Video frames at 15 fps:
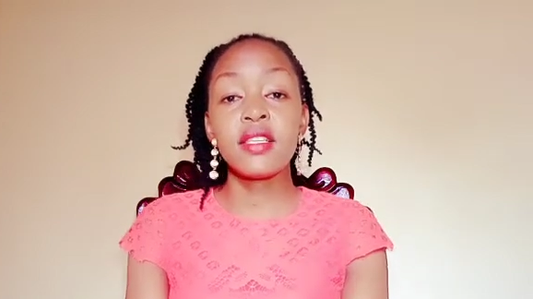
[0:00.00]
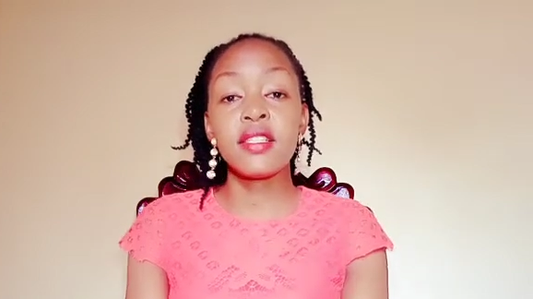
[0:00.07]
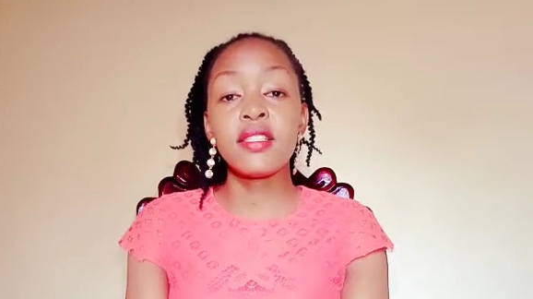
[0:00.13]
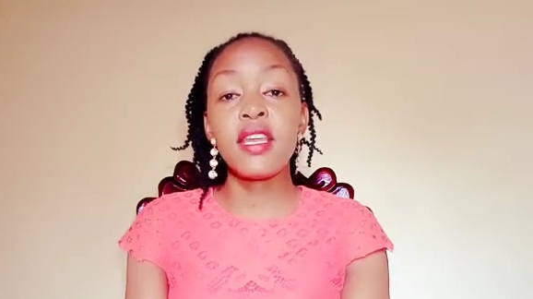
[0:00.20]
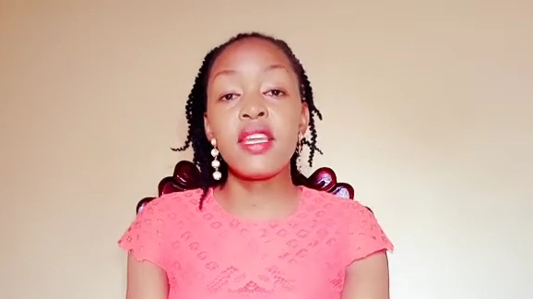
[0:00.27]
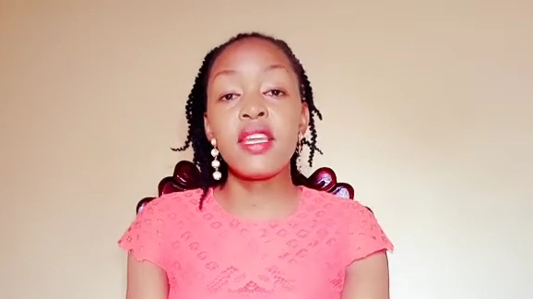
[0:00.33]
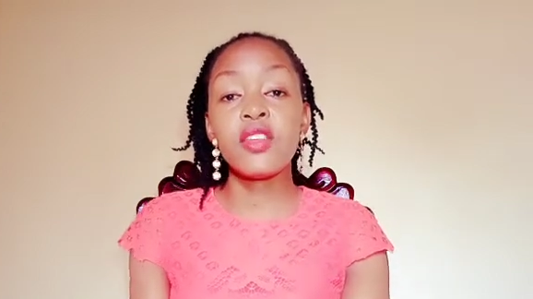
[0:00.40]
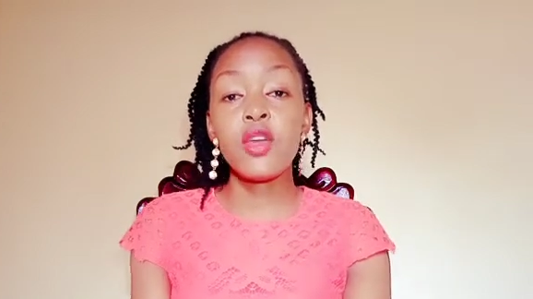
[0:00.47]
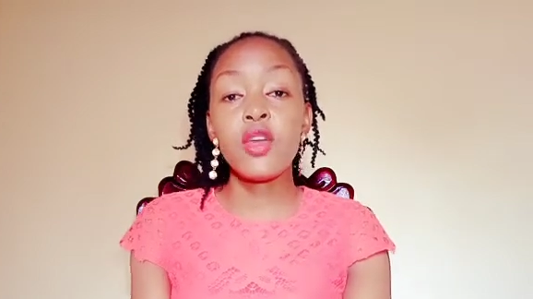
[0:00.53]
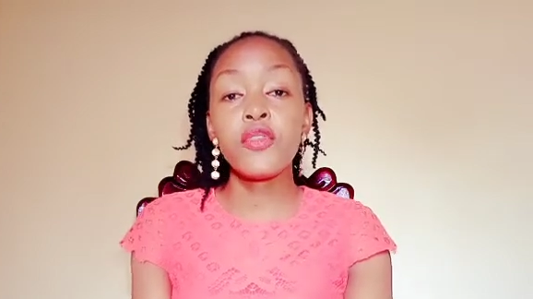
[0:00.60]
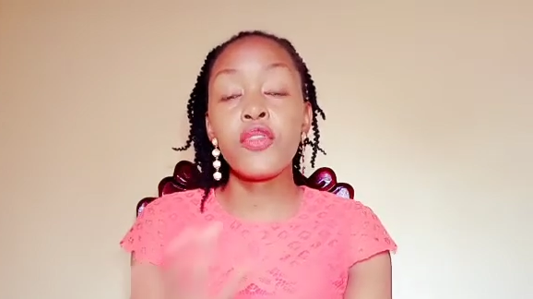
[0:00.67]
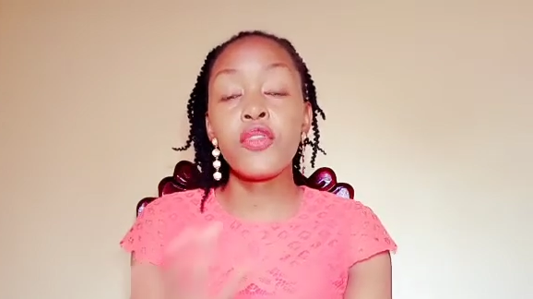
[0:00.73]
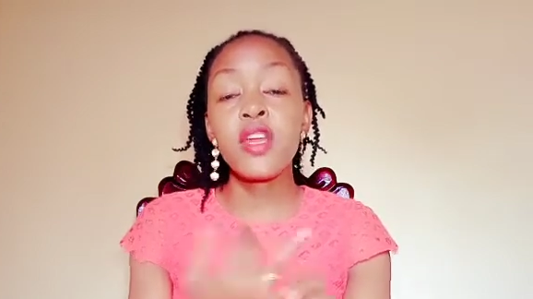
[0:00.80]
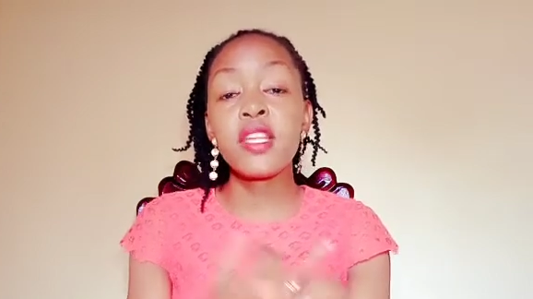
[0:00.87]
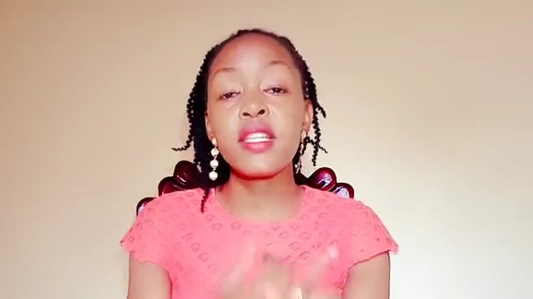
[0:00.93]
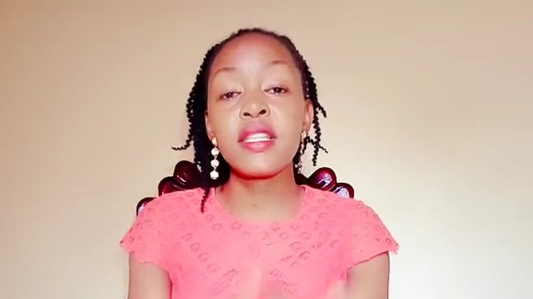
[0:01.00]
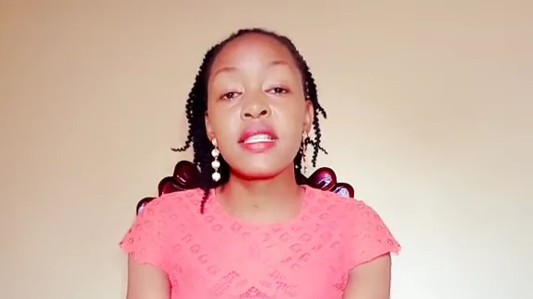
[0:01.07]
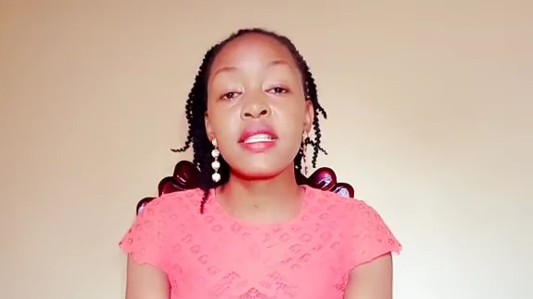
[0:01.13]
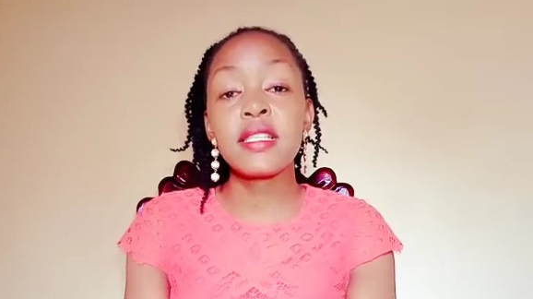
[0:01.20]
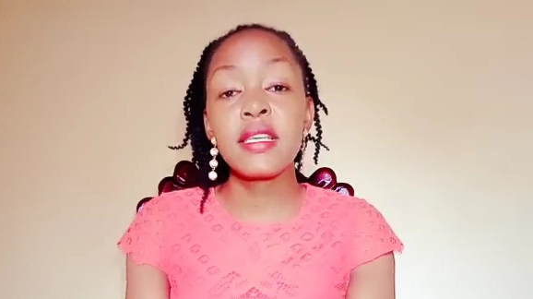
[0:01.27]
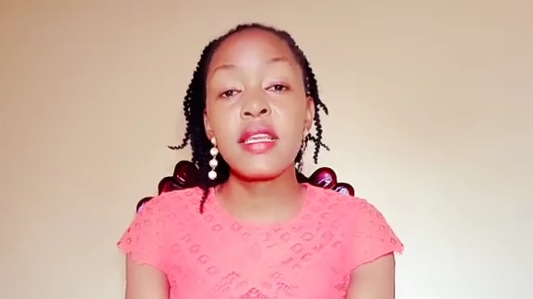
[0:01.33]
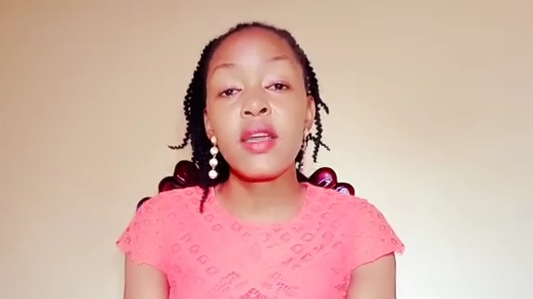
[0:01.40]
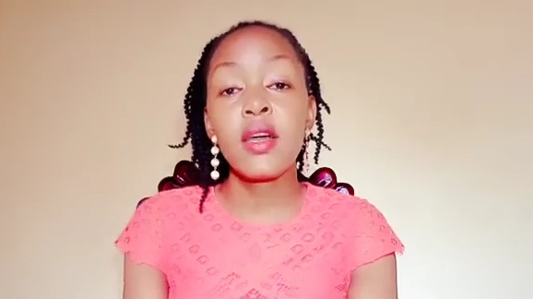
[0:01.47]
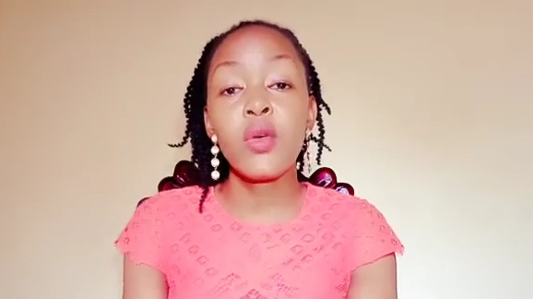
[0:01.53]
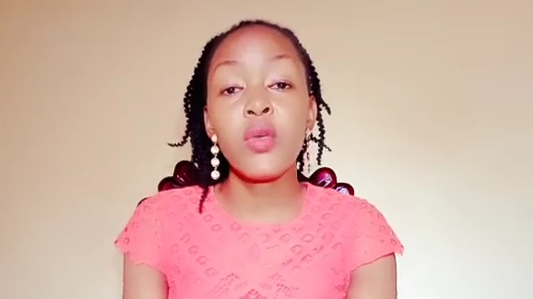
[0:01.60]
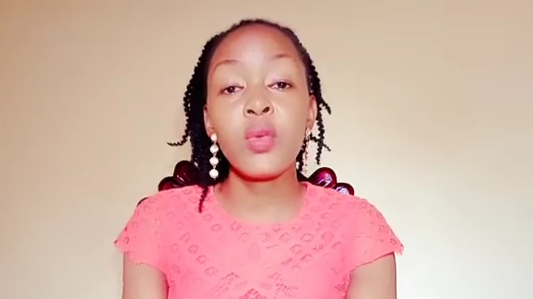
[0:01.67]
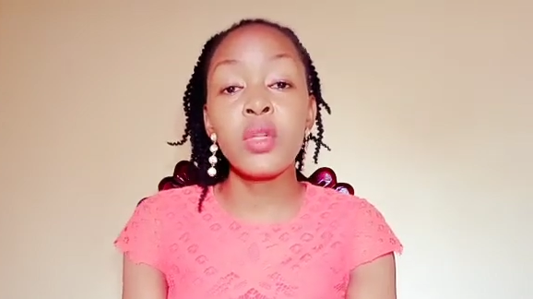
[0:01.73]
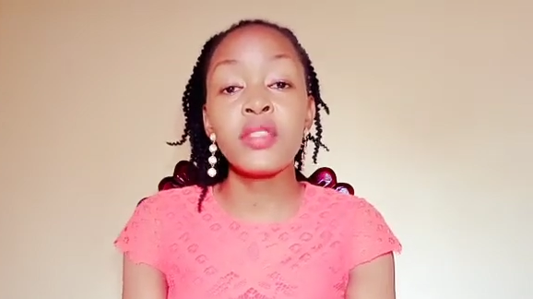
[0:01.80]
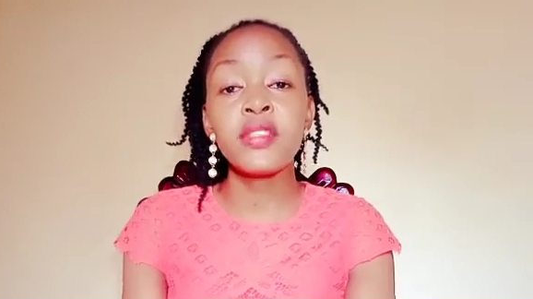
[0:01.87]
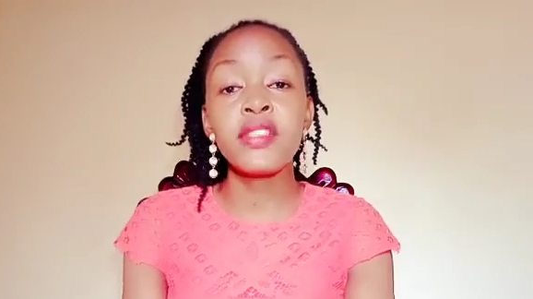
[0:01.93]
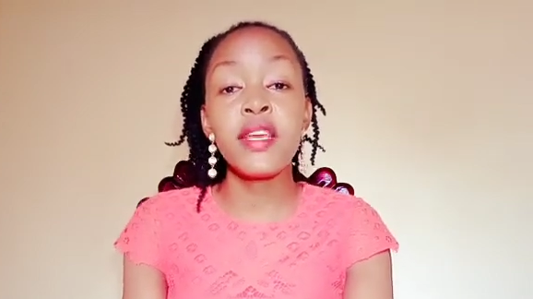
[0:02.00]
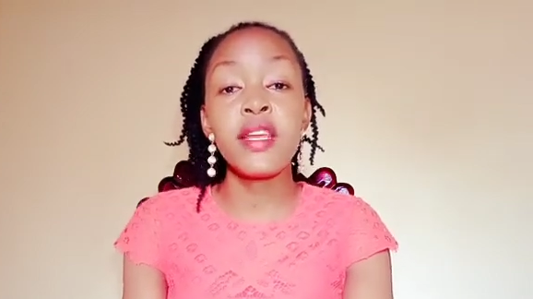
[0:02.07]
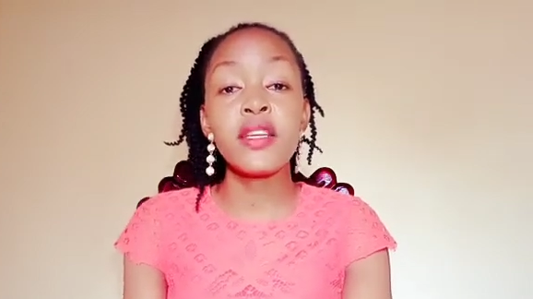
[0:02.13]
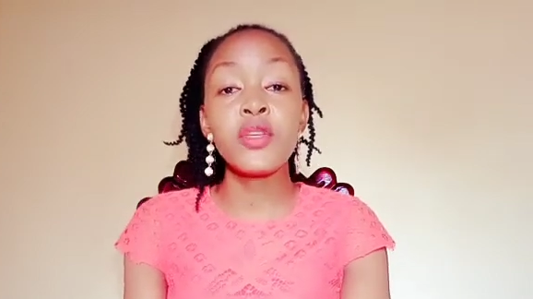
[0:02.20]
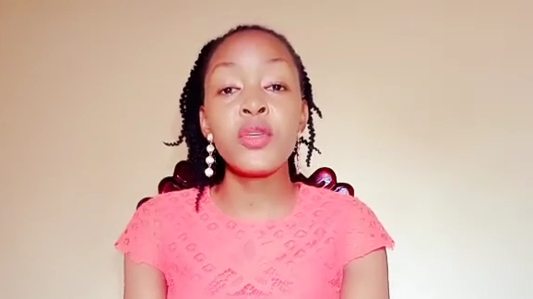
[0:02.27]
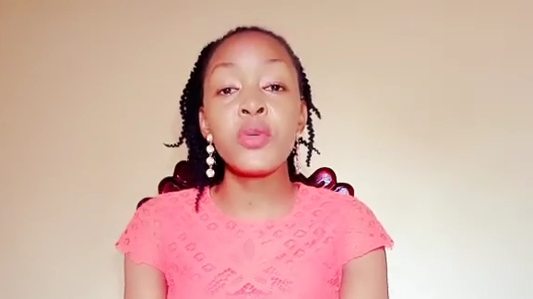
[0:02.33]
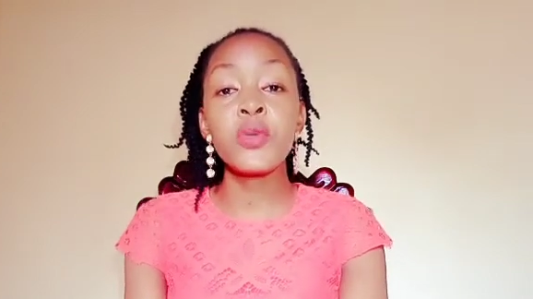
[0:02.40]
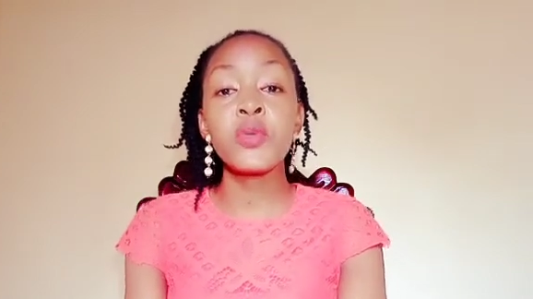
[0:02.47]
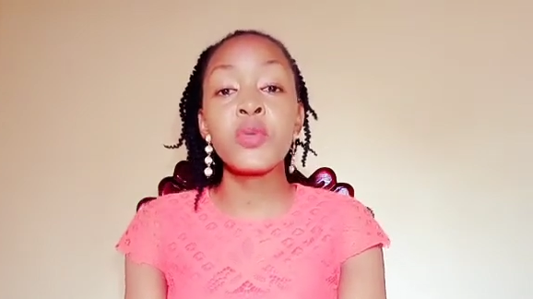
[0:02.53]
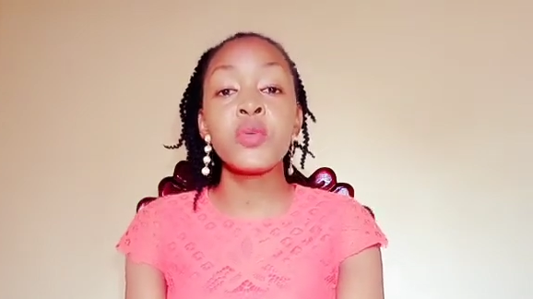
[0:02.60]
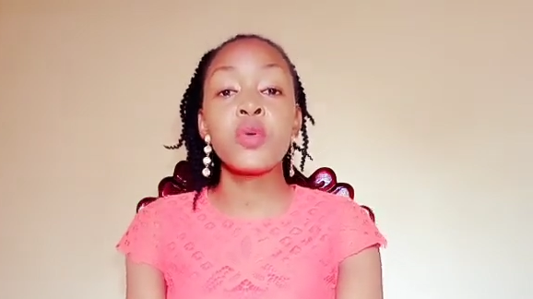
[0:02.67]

He said your friends will tell you,